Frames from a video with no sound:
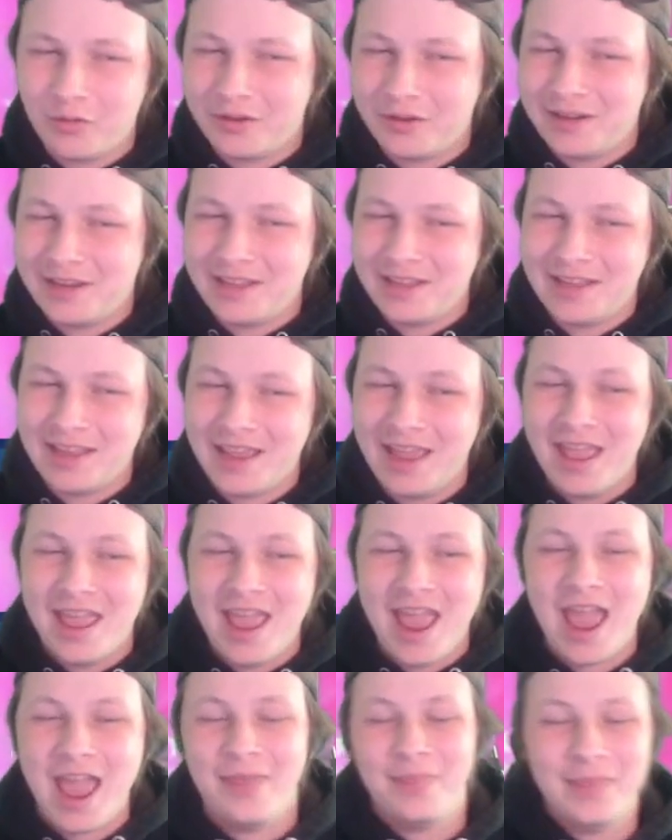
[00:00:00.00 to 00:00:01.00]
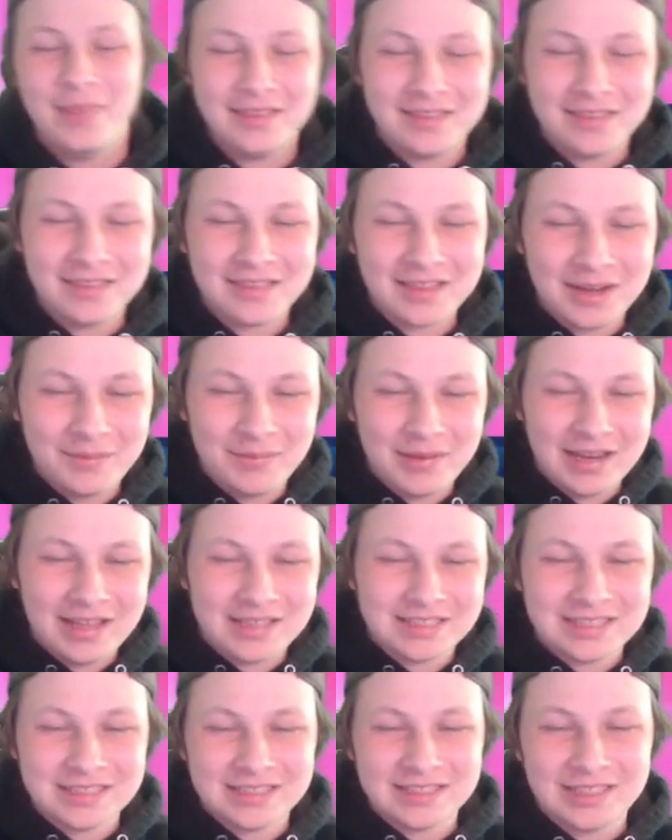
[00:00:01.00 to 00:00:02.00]
with Nihi, and this is gonna be an
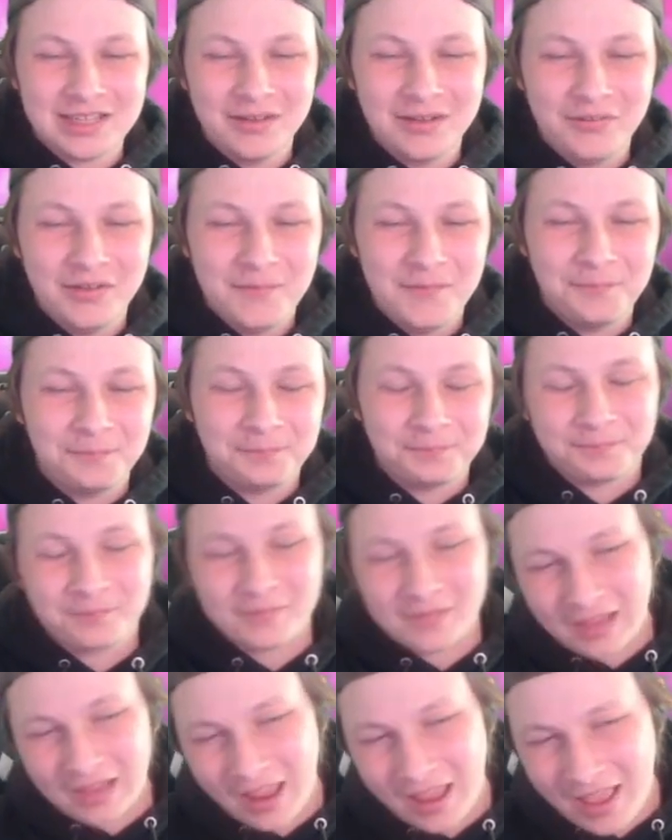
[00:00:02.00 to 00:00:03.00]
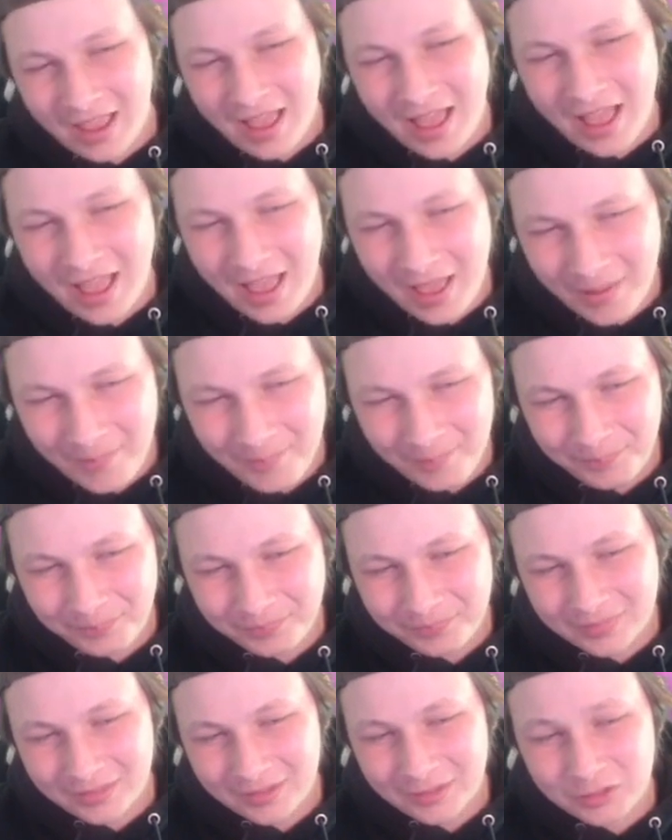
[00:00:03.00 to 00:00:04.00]
instance of um
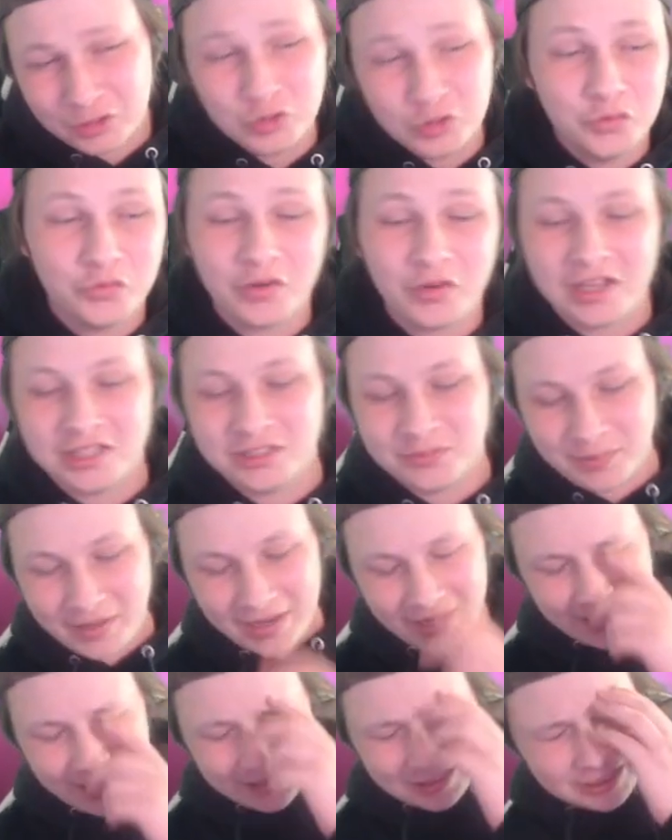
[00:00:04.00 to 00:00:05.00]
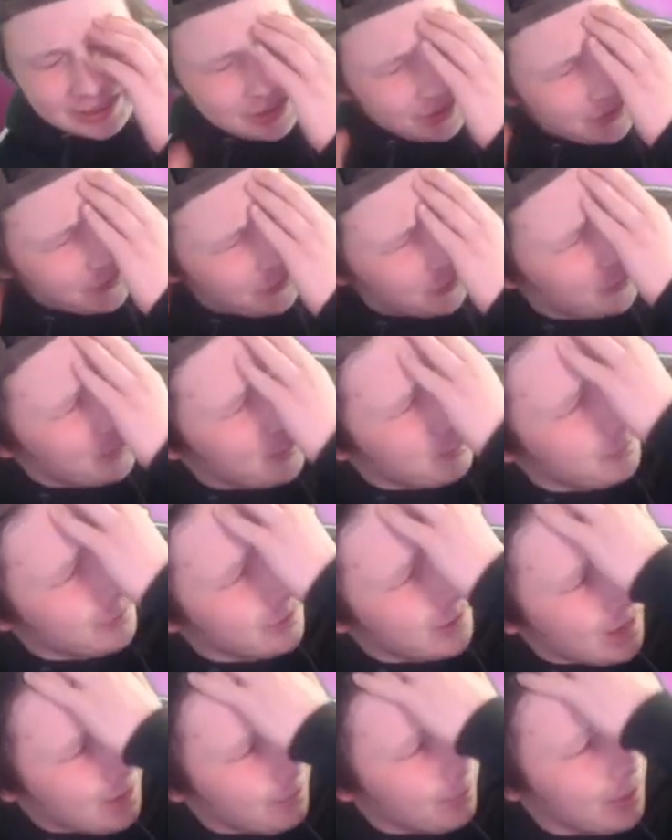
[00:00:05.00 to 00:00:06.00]
two friends playing against each other. If you remember the
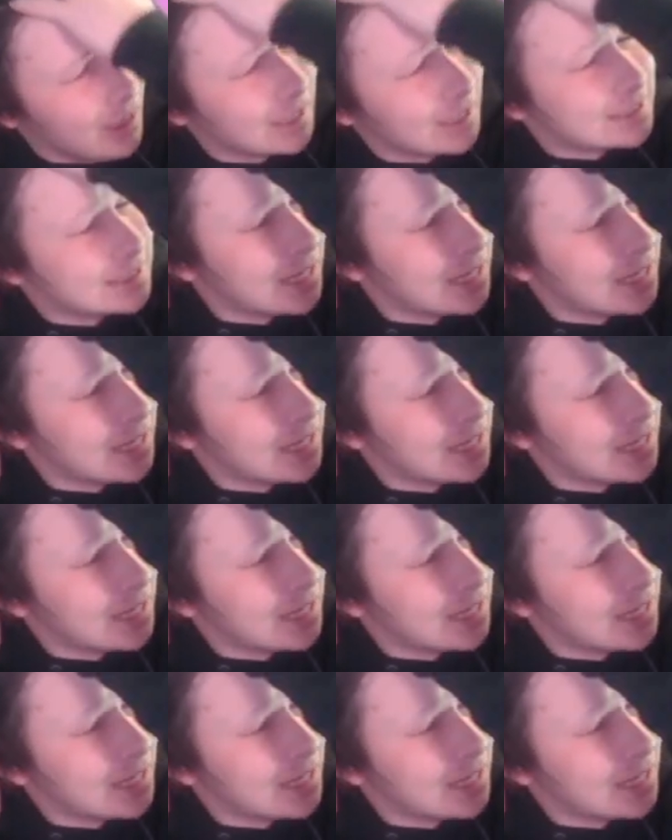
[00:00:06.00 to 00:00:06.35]
game last